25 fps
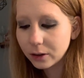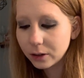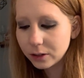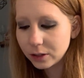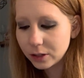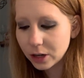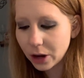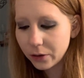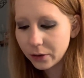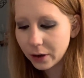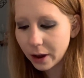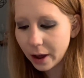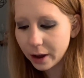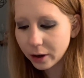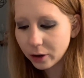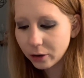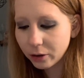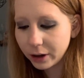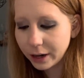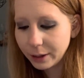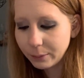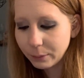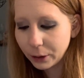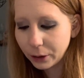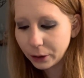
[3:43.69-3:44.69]
donut
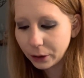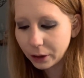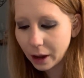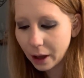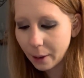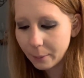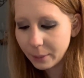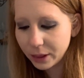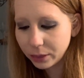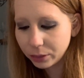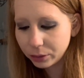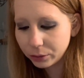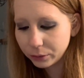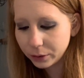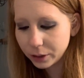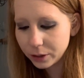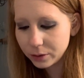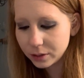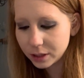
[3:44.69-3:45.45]
creamer coming through,